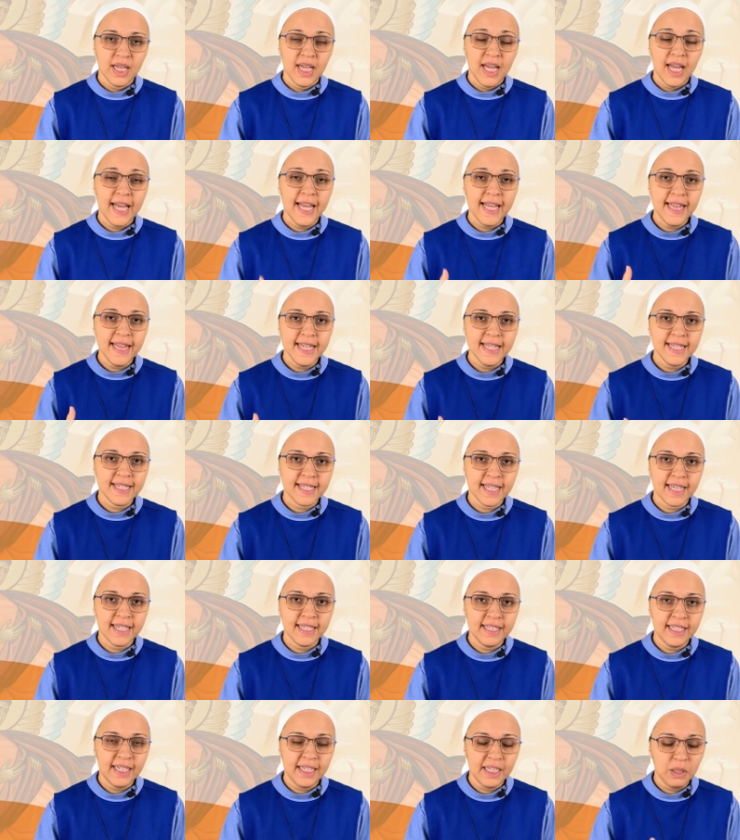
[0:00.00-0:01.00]
And this
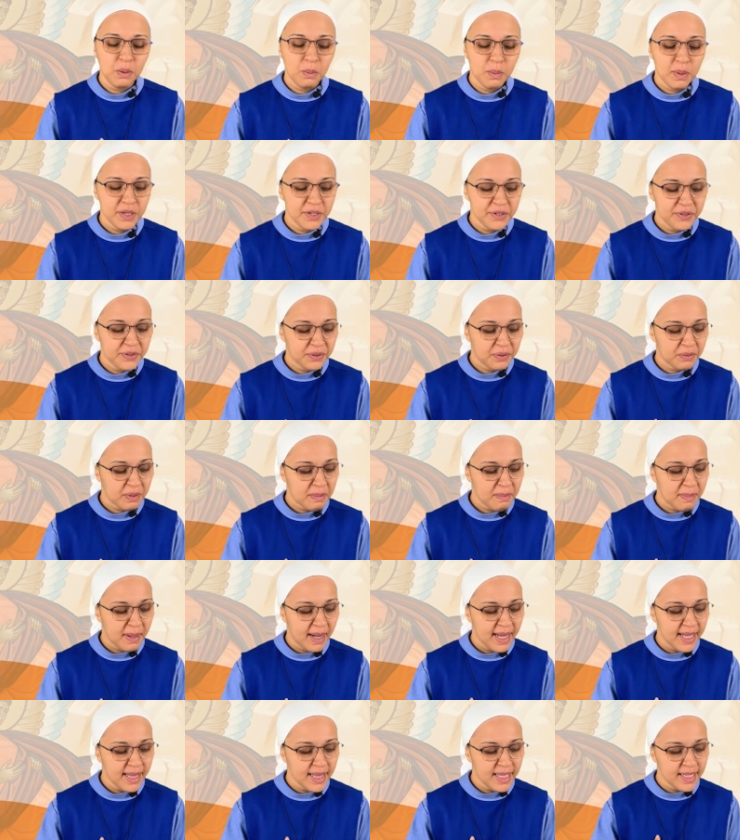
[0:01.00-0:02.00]
Sunday, He wants to
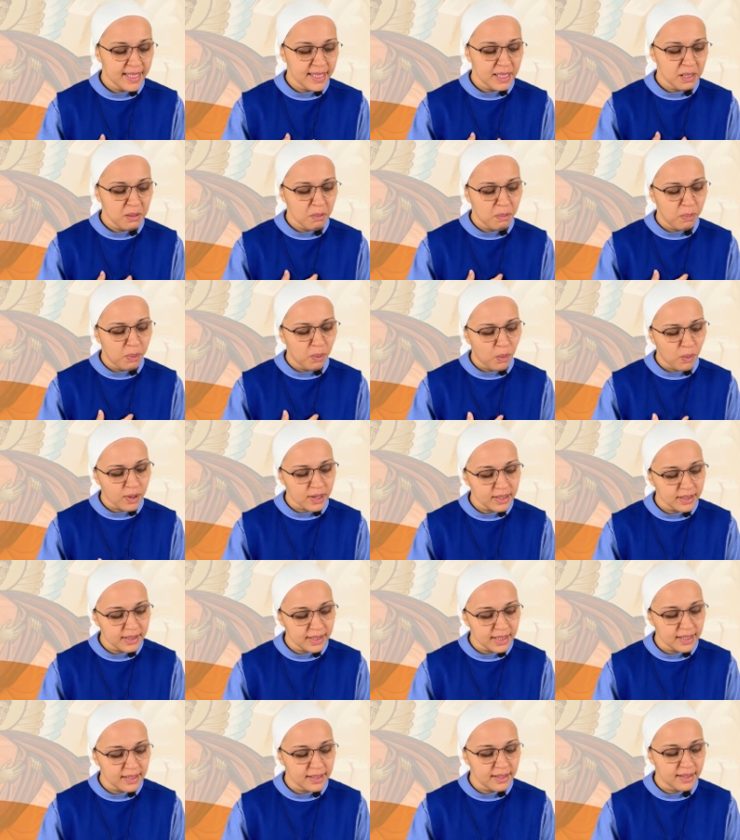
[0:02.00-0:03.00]
remind us the
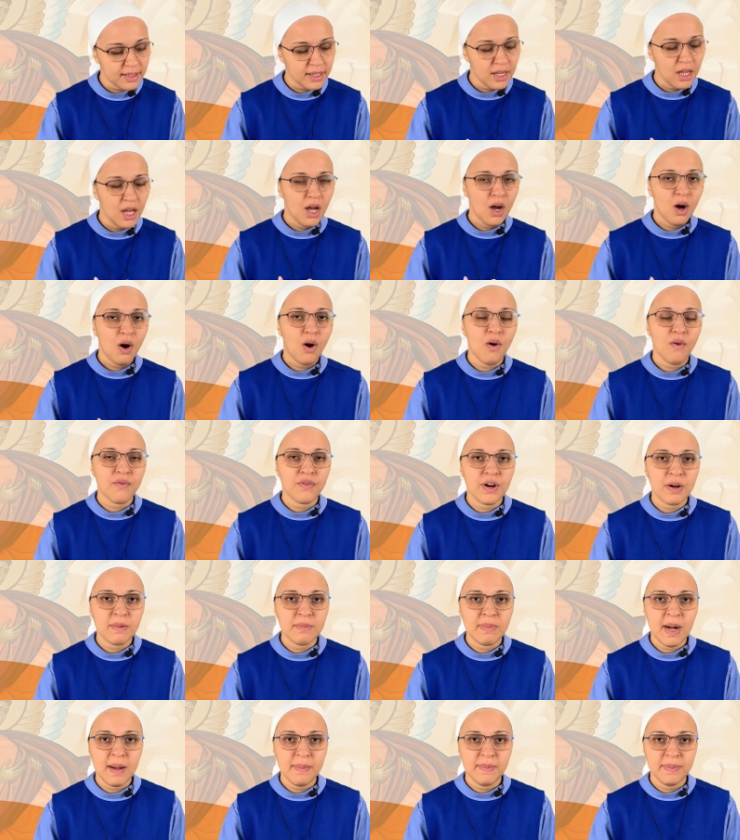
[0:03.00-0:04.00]
importance of our
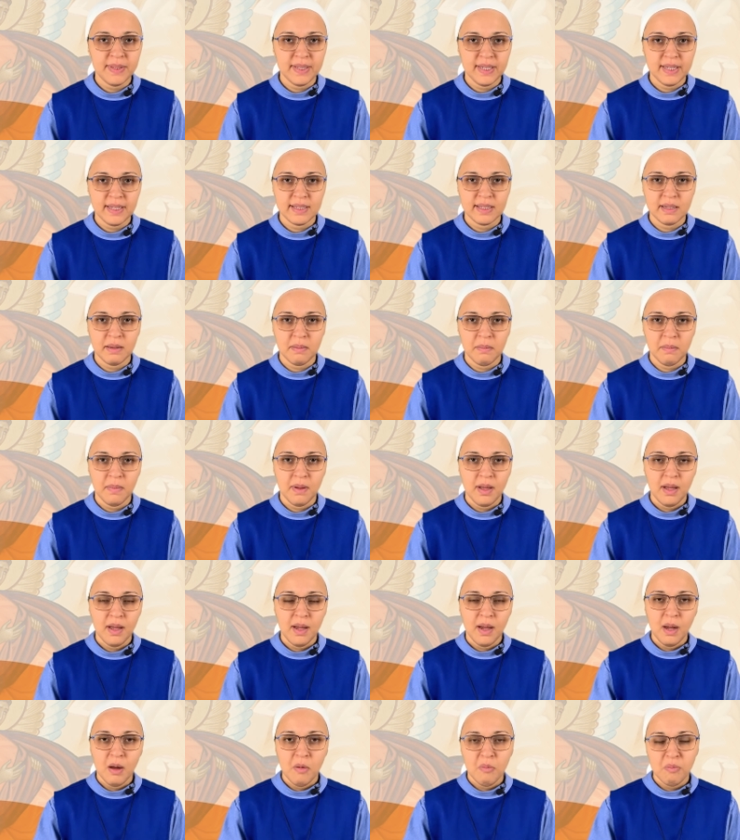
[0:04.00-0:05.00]
baptism.
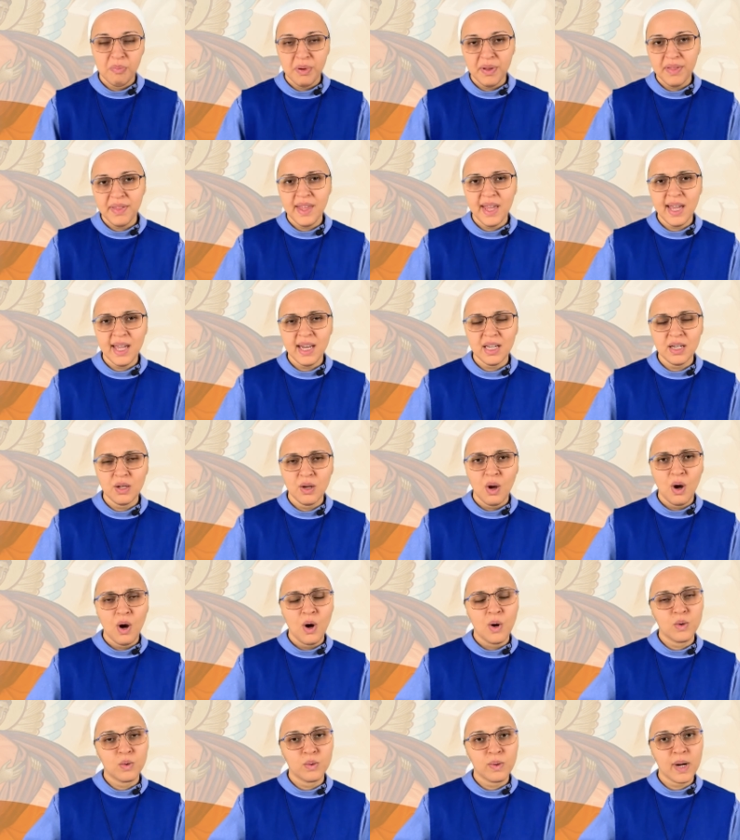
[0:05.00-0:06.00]
But then,
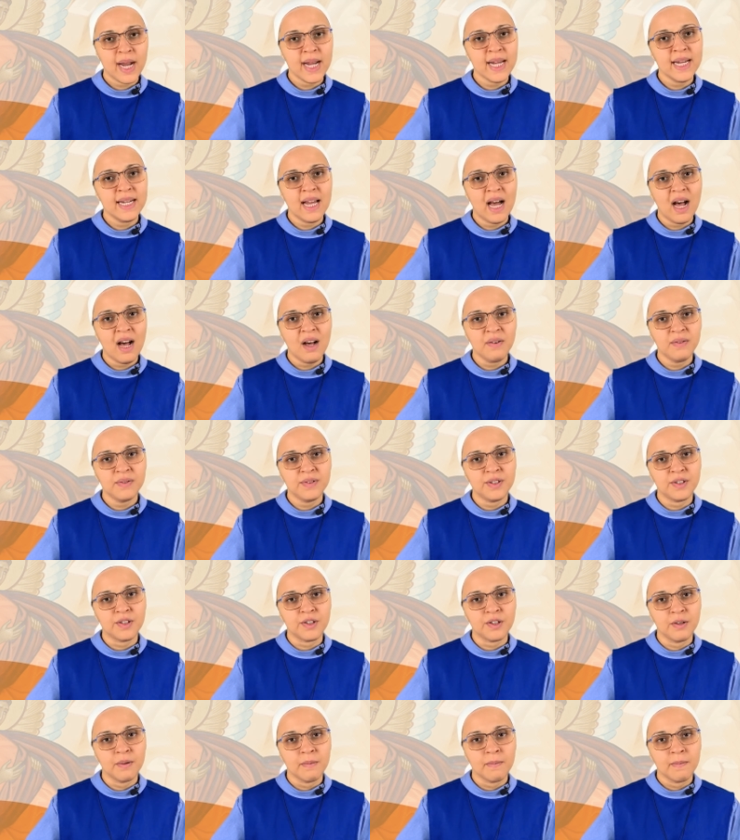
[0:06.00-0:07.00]
right
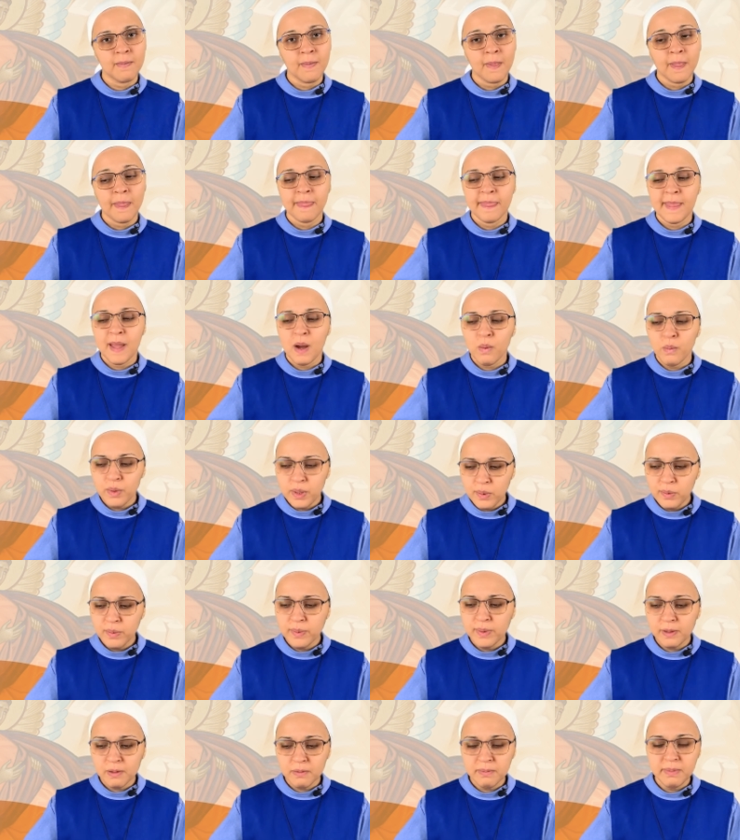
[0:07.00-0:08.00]
after, that we
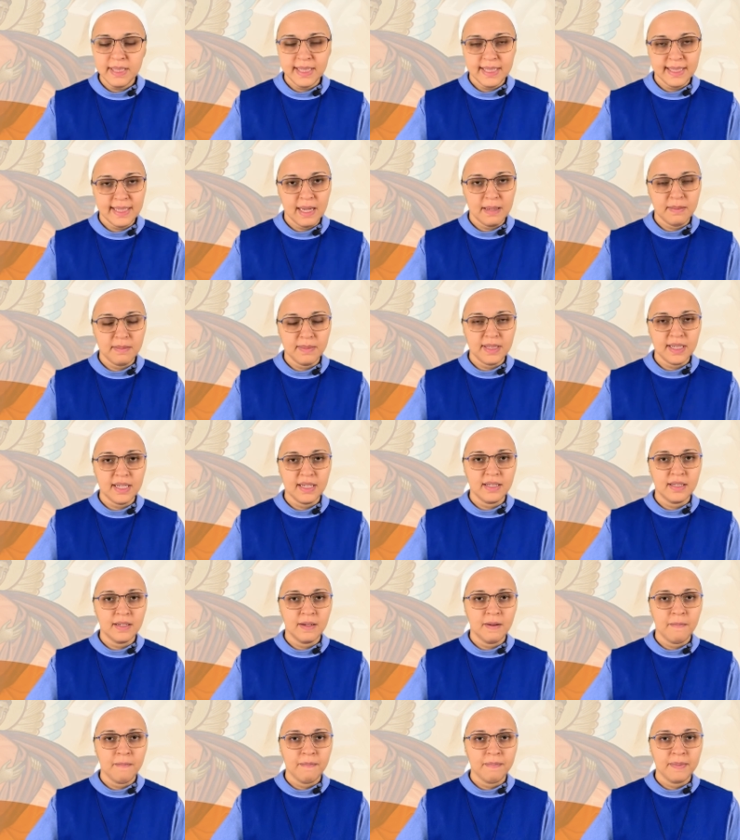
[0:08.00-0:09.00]
will be tempted,
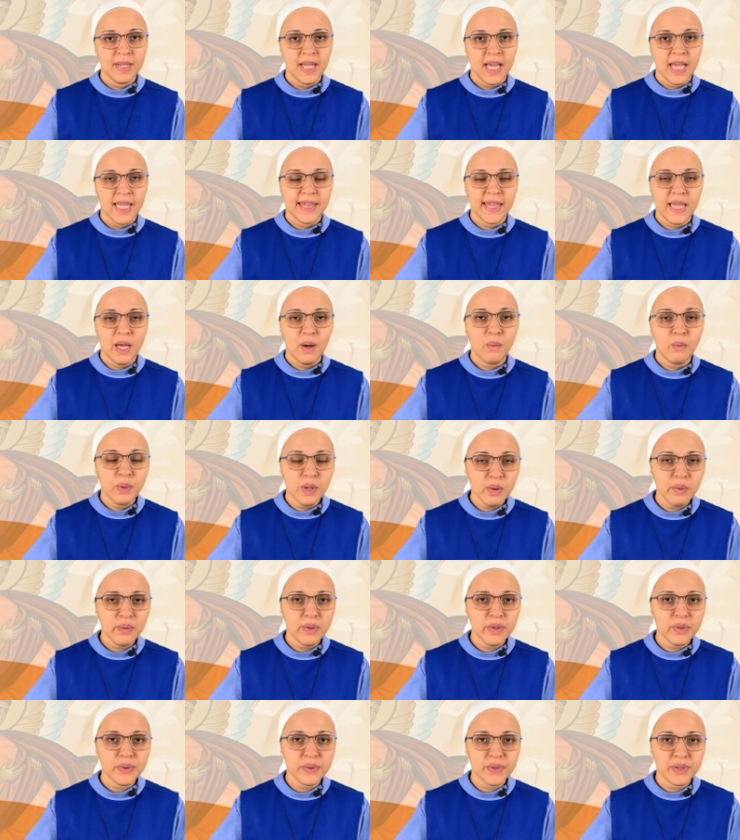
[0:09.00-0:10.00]
that we
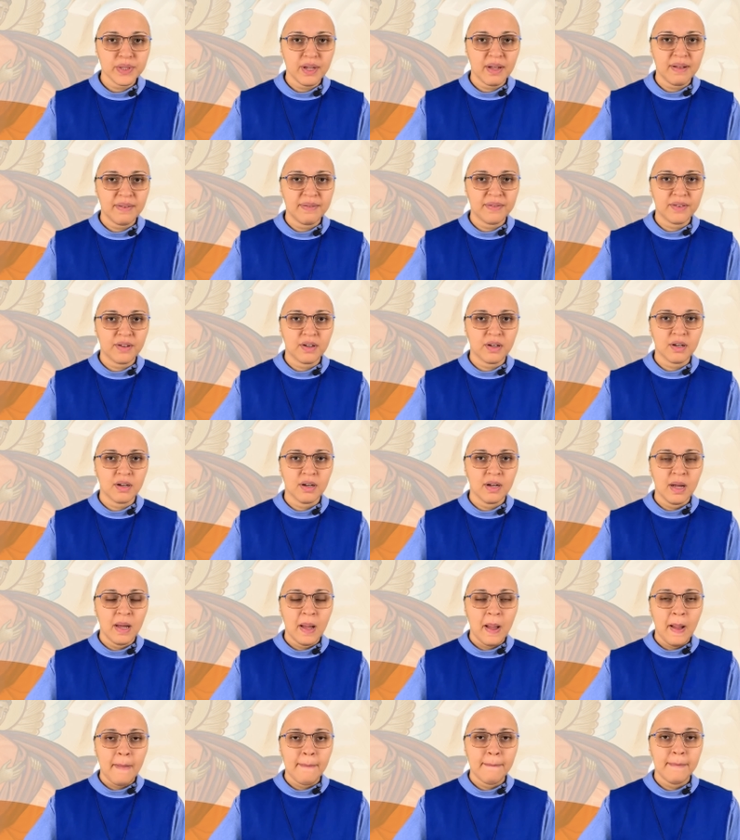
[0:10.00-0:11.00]
will suffer,
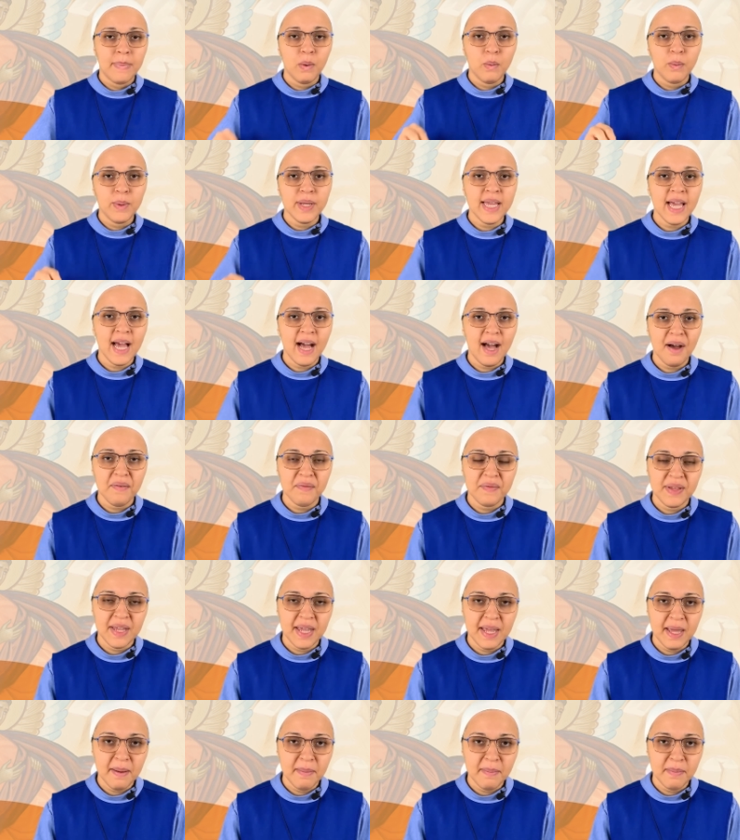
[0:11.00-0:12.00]
but we have
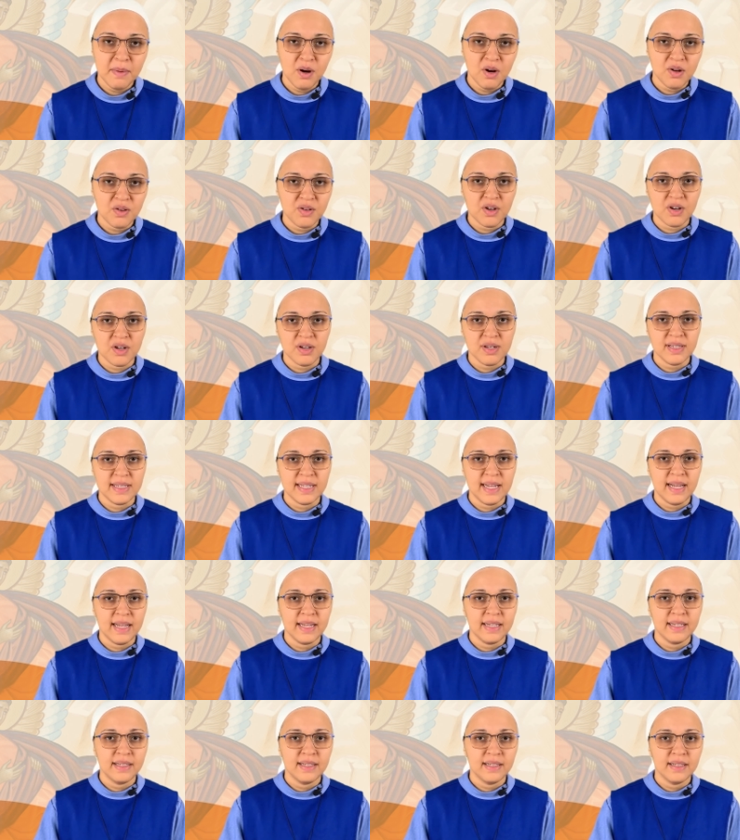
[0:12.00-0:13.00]
Him on our
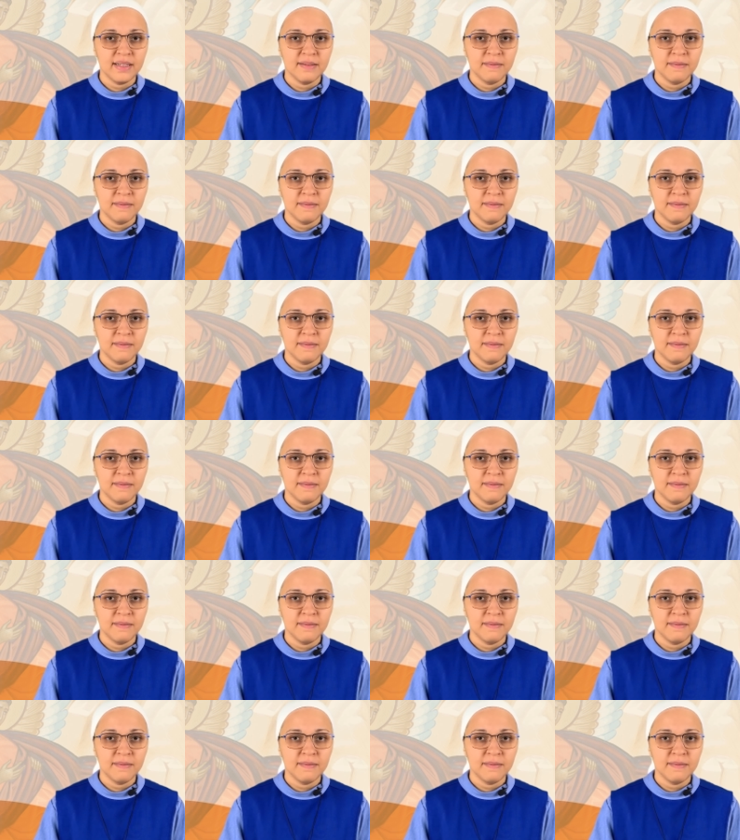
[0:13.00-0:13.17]
side.